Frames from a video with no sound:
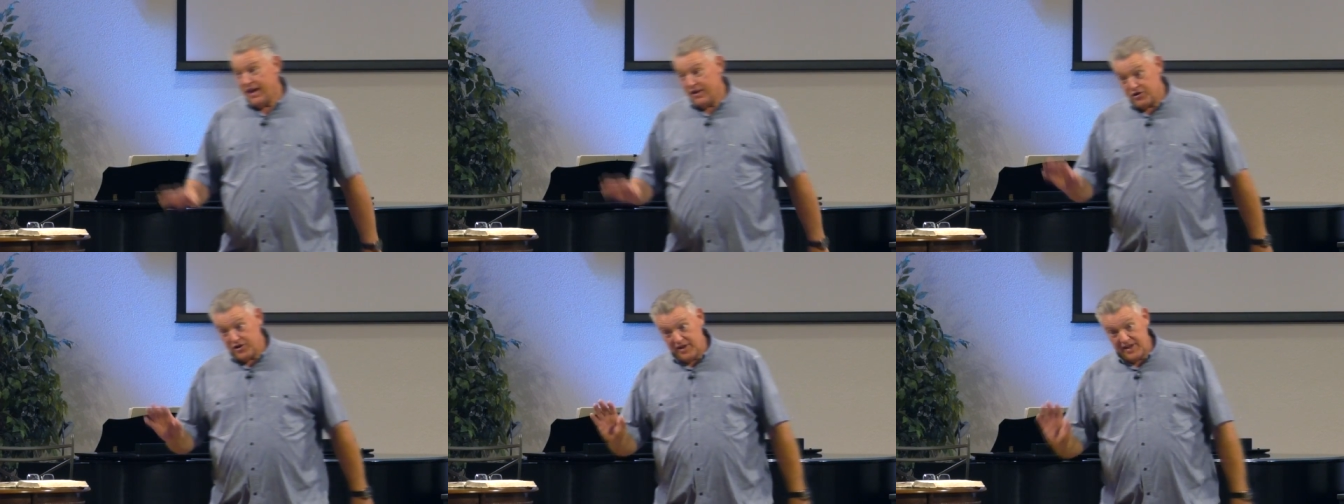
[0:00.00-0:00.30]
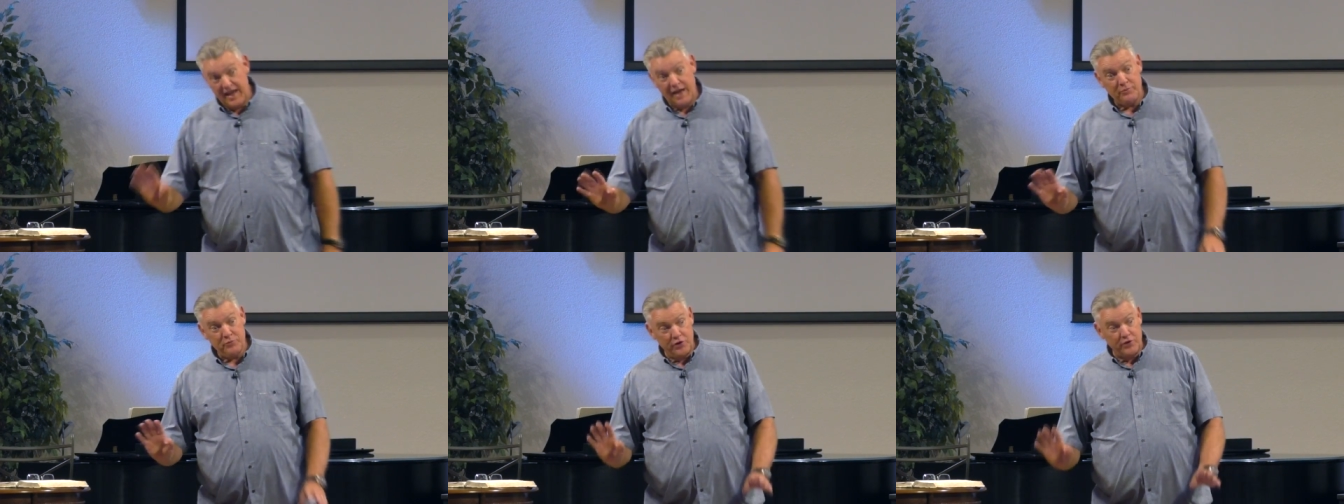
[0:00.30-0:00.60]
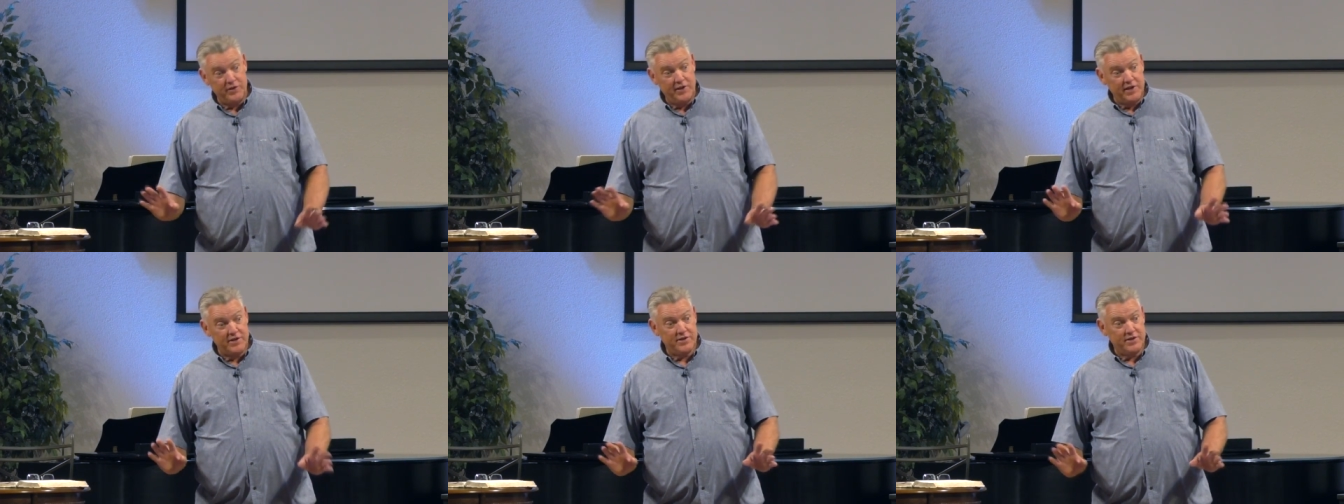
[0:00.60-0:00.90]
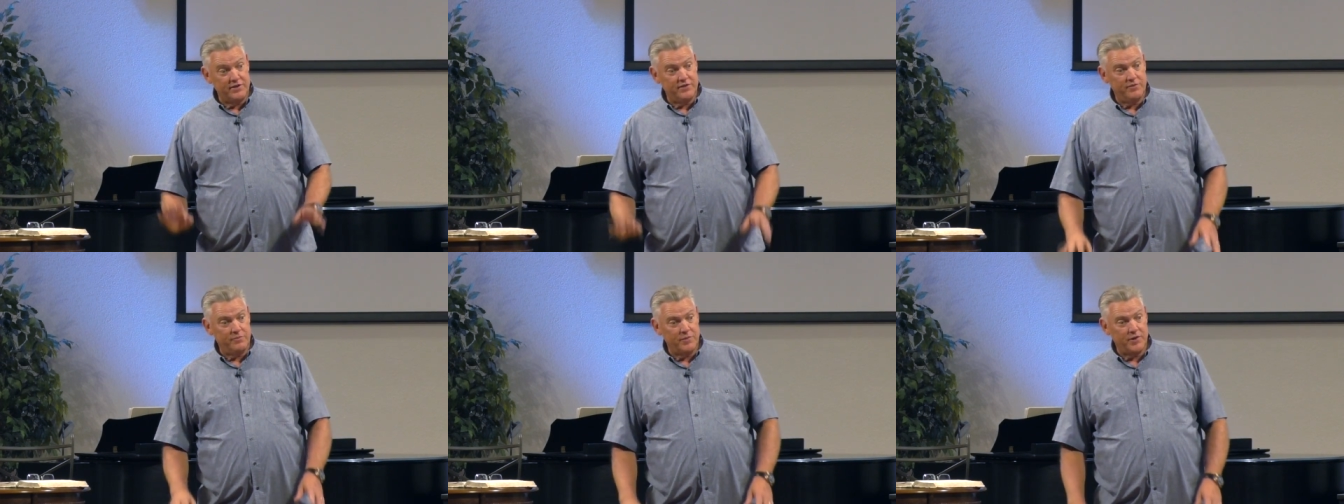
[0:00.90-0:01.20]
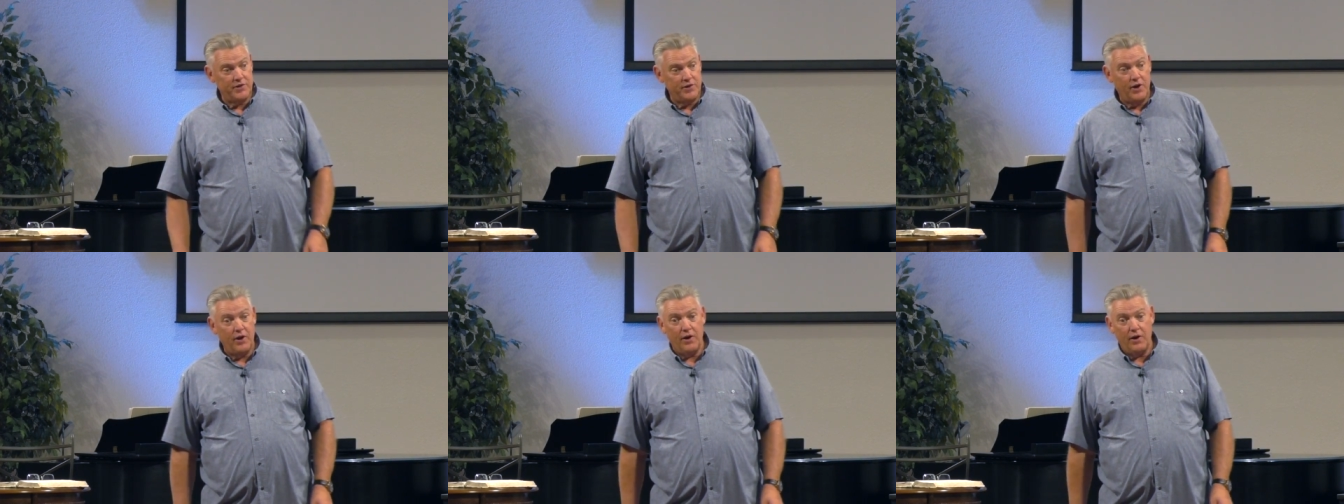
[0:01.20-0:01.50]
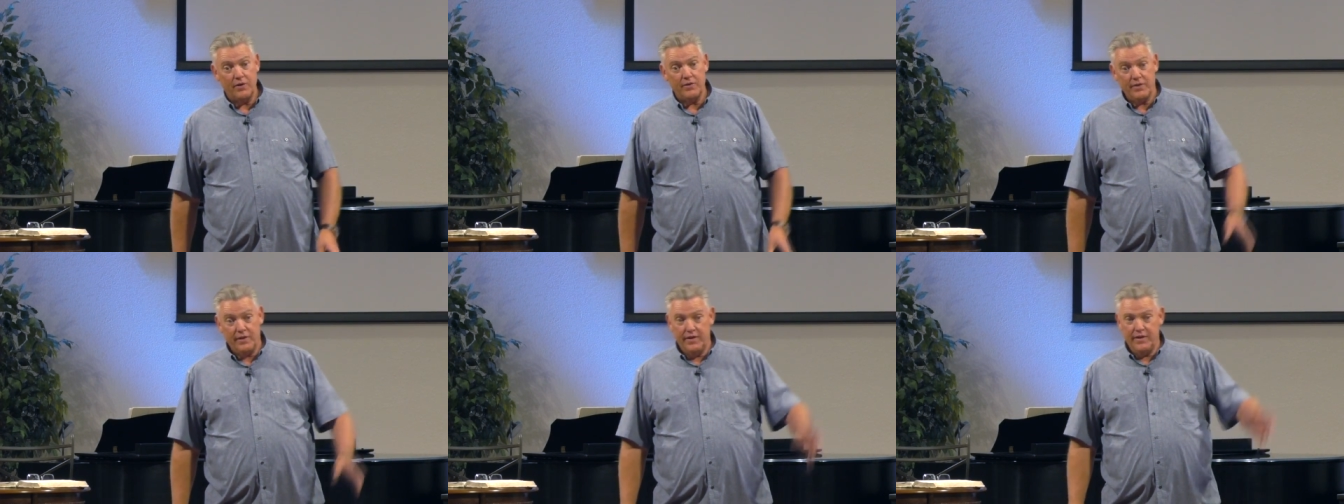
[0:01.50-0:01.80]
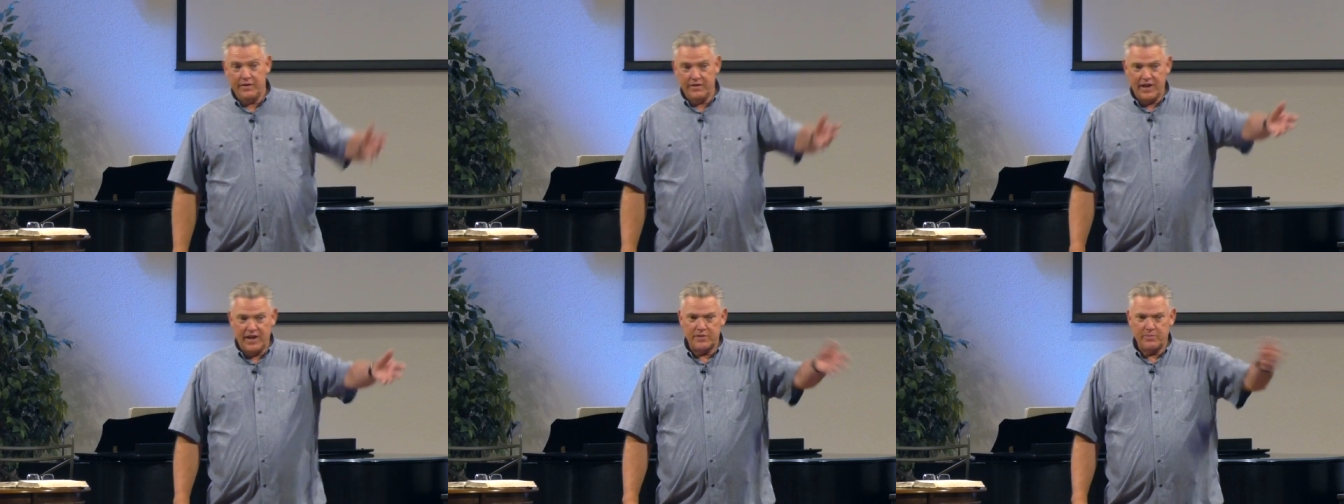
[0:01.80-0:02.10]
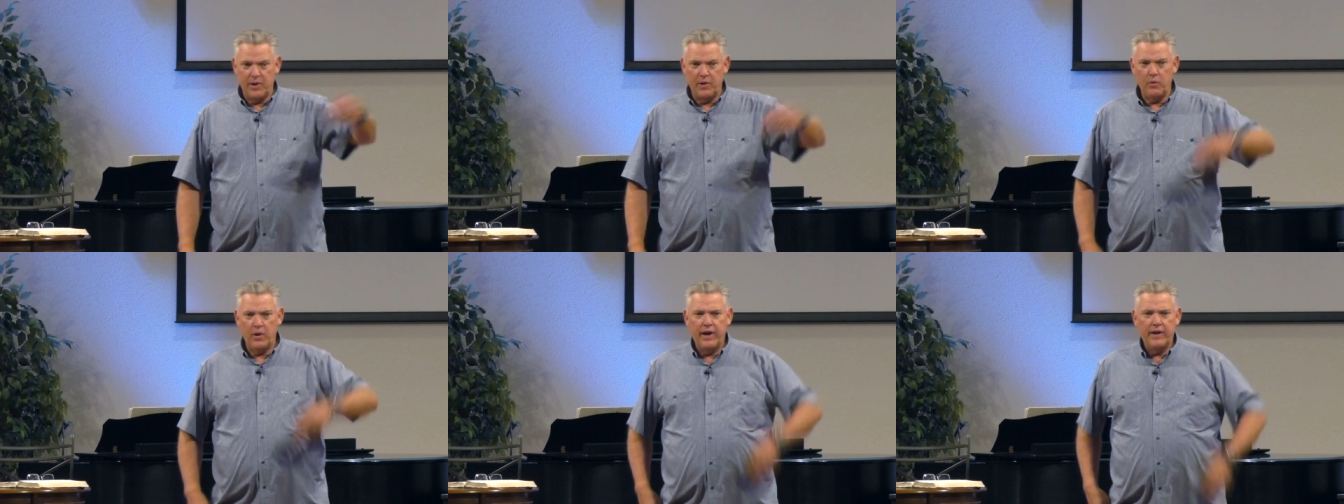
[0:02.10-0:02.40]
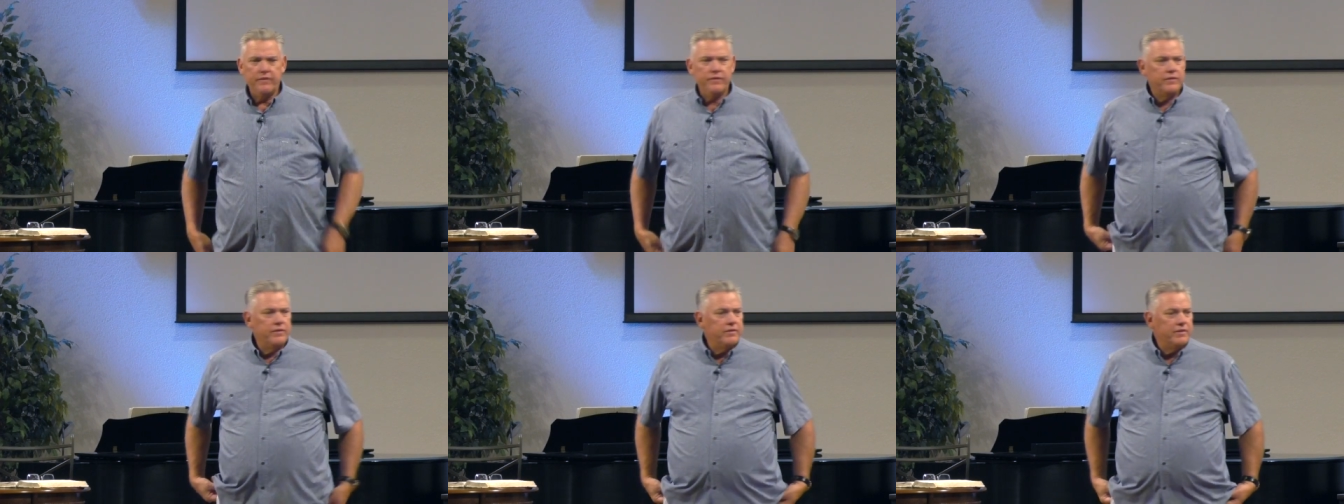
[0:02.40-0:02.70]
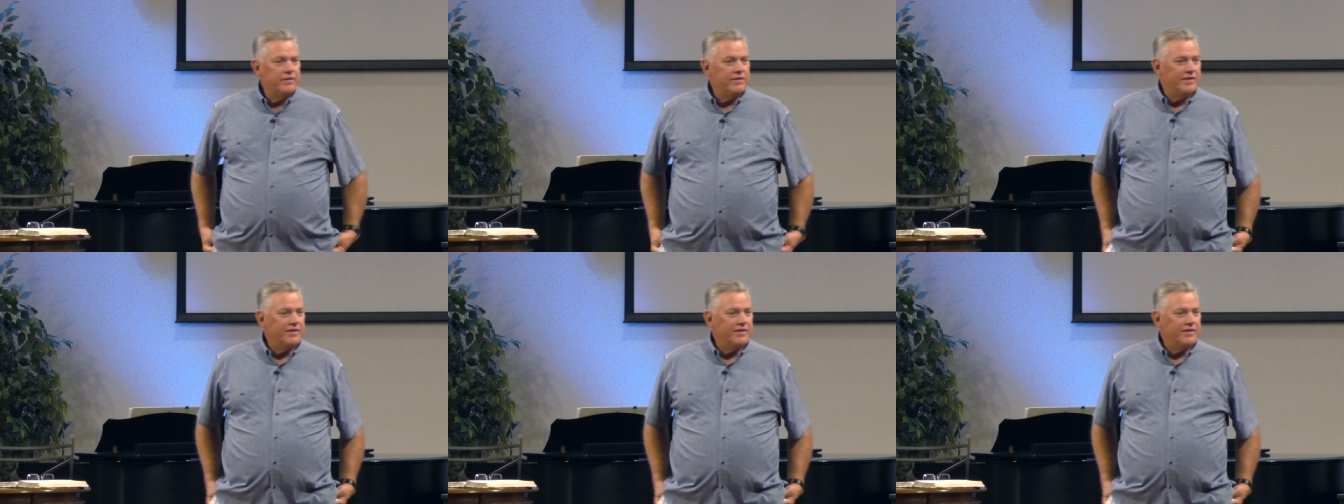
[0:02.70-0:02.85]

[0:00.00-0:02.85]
and she kept her distance from the dog. That's my wife.